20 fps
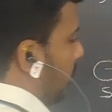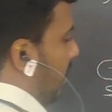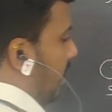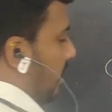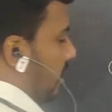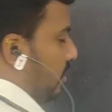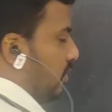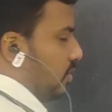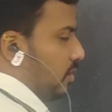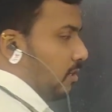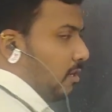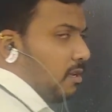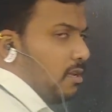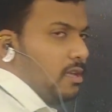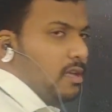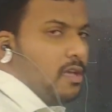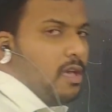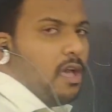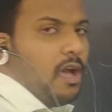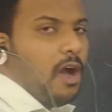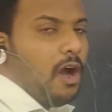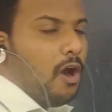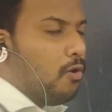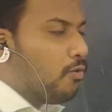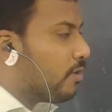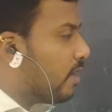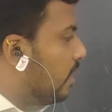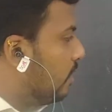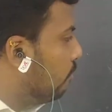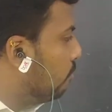direction.
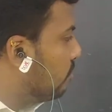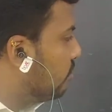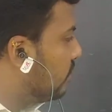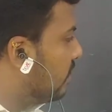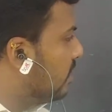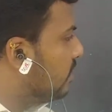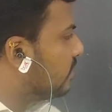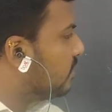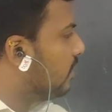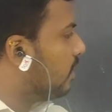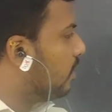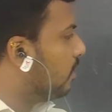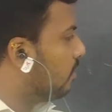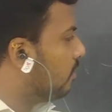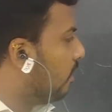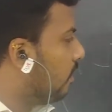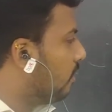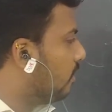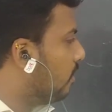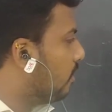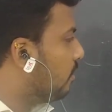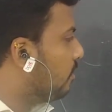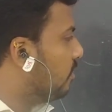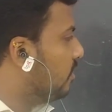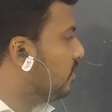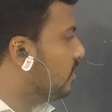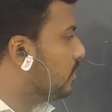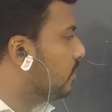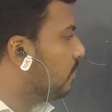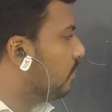How can you say, sir, that
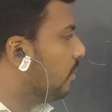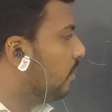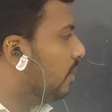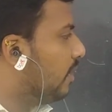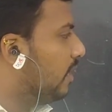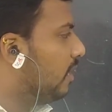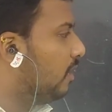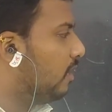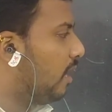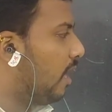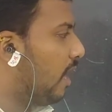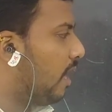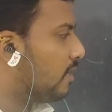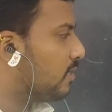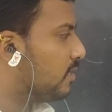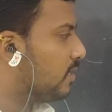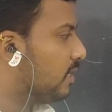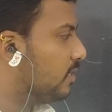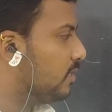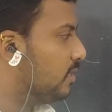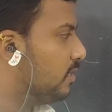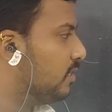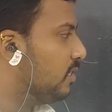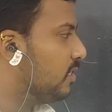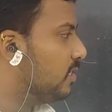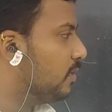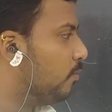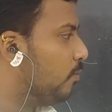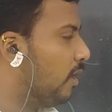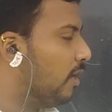this needle acts as
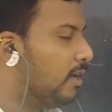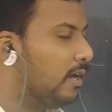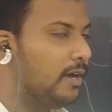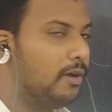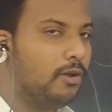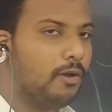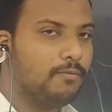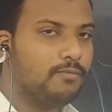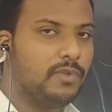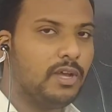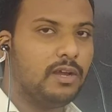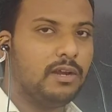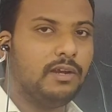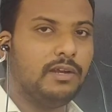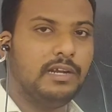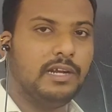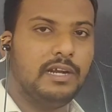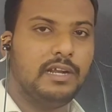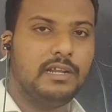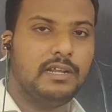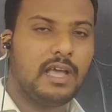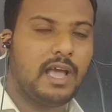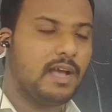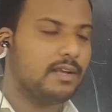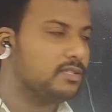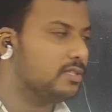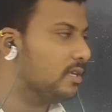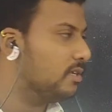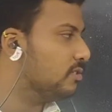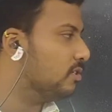this one end of the needle
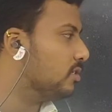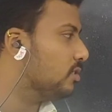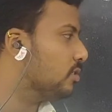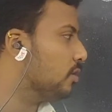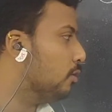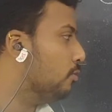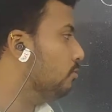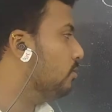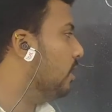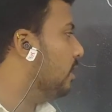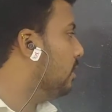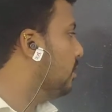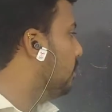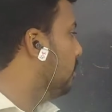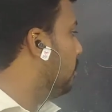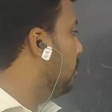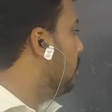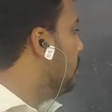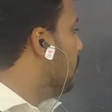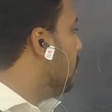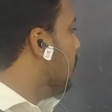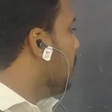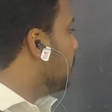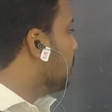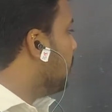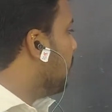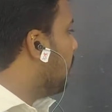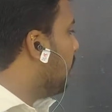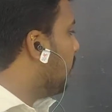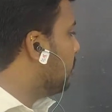acts as a south and
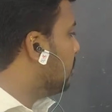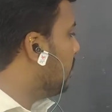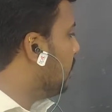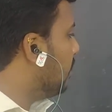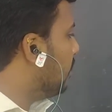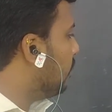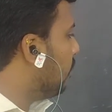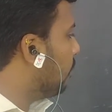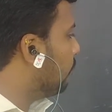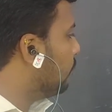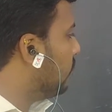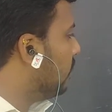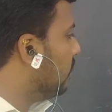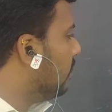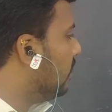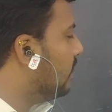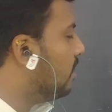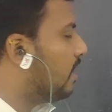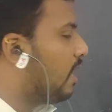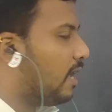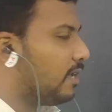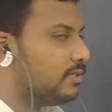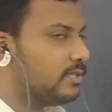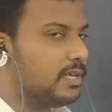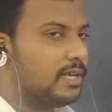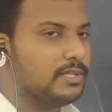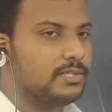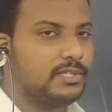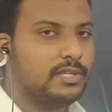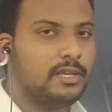the other end of the needle acts
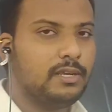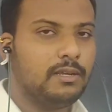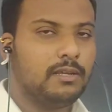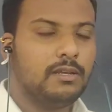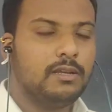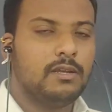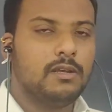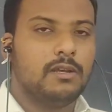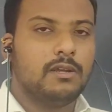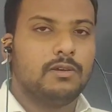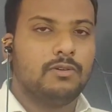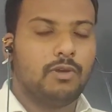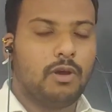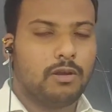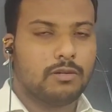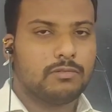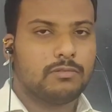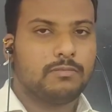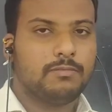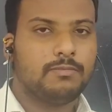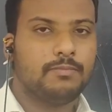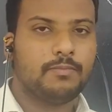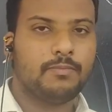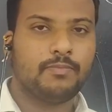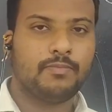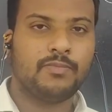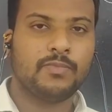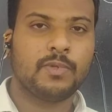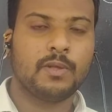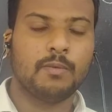as a north?
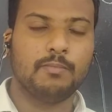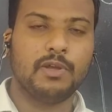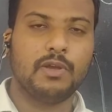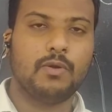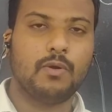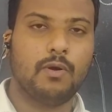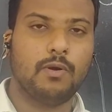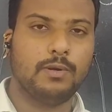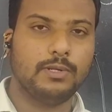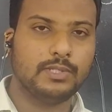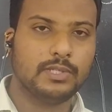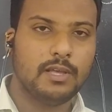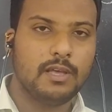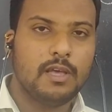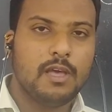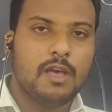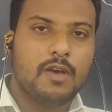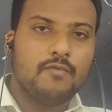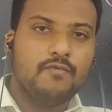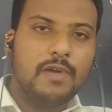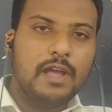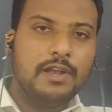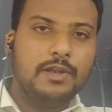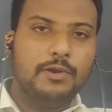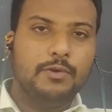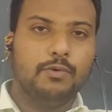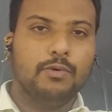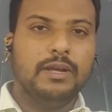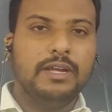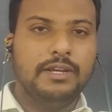Because when
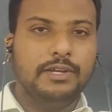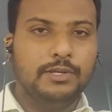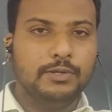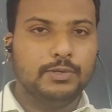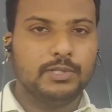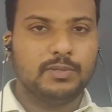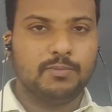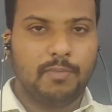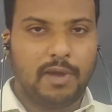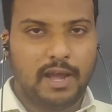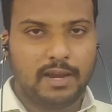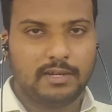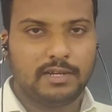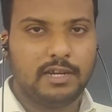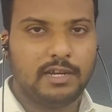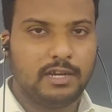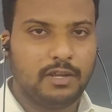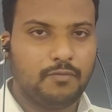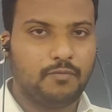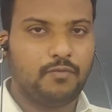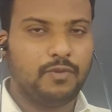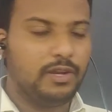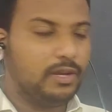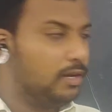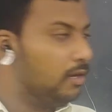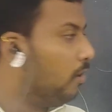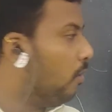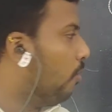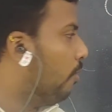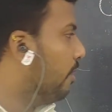you induce magnetic
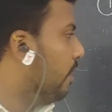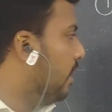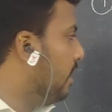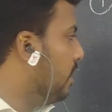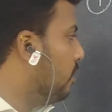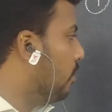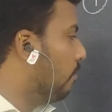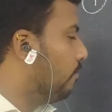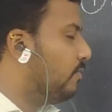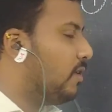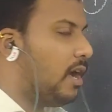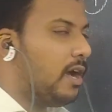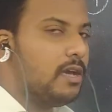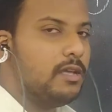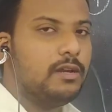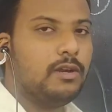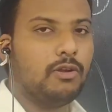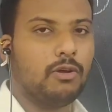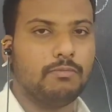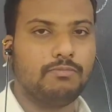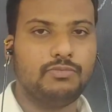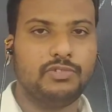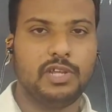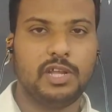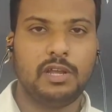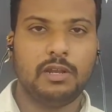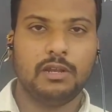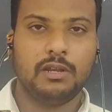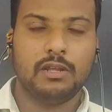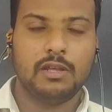field on any of the iron
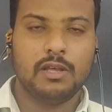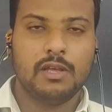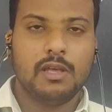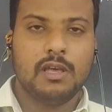object,